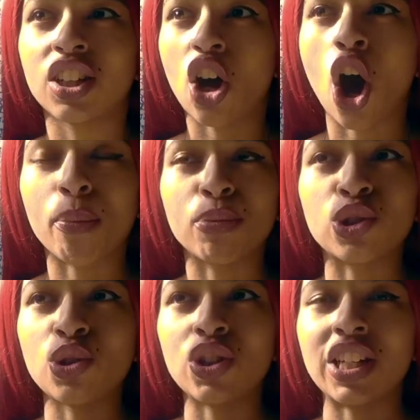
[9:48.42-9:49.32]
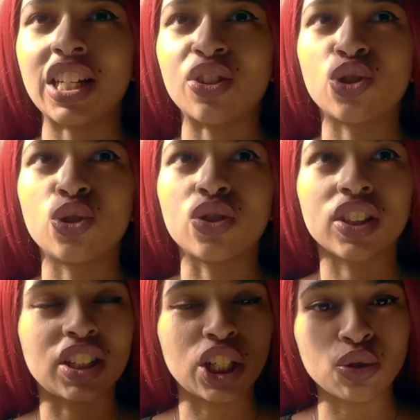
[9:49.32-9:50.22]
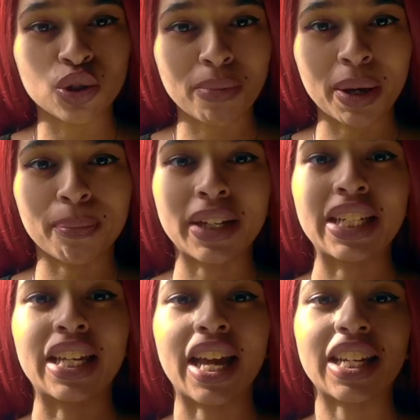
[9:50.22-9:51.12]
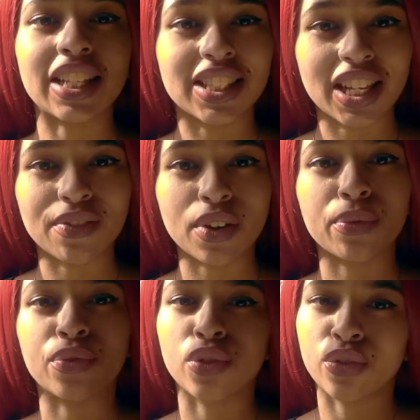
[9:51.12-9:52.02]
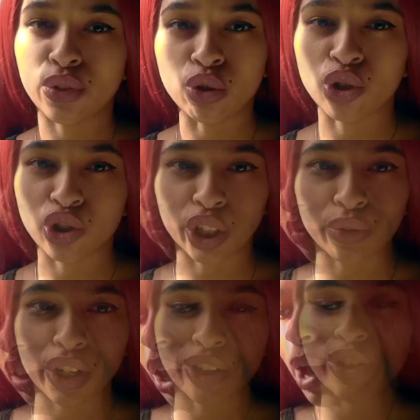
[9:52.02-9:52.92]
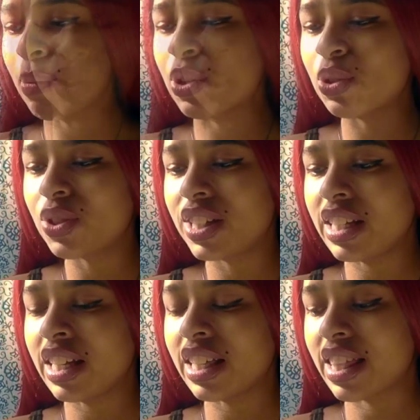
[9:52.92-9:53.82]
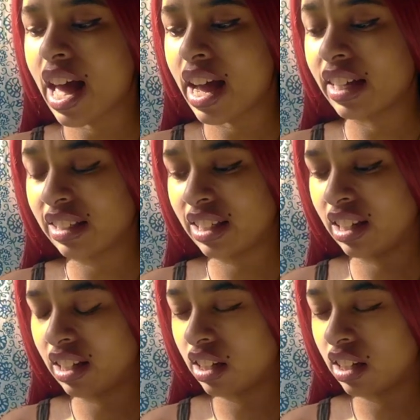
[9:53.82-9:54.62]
opportunity to continue to make money and then save up for future generations. I'm also seeing that